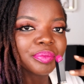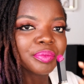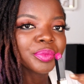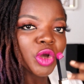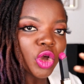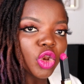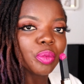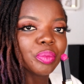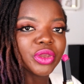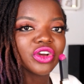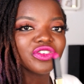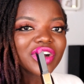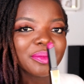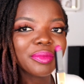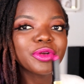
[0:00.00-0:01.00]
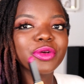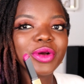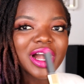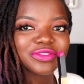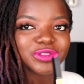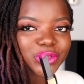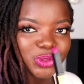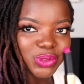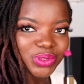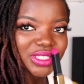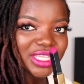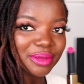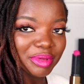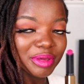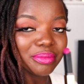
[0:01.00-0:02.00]
color payoff, I'm going to have to use
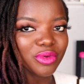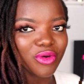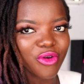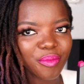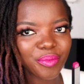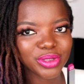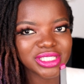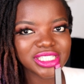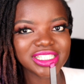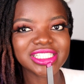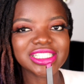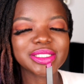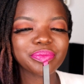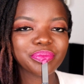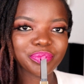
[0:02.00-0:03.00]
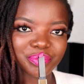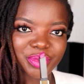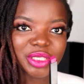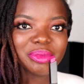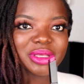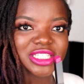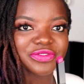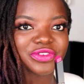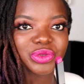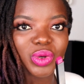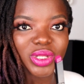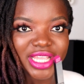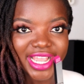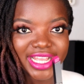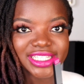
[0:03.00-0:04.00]
a bit more, but it is pigmented. But what
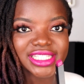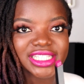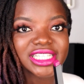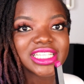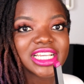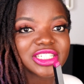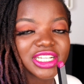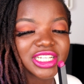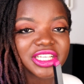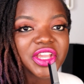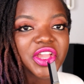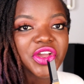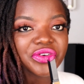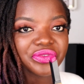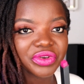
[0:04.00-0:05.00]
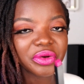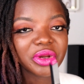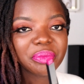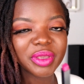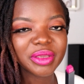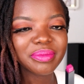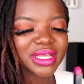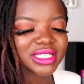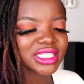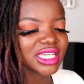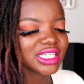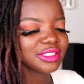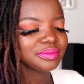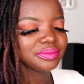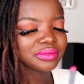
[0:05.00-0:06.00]
I can see, it's actually very pigmented,
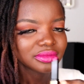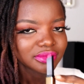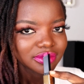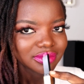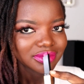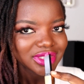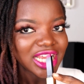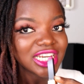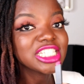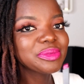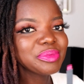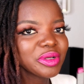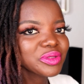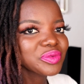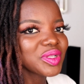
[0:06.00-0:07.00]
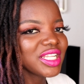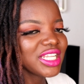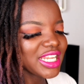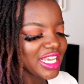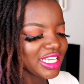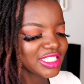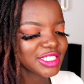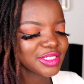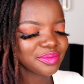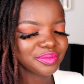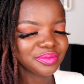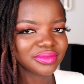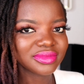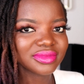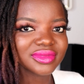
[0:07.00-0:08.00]
and it smells really nice.
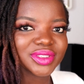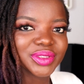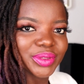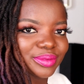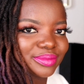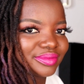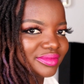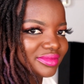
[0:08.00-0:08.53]
So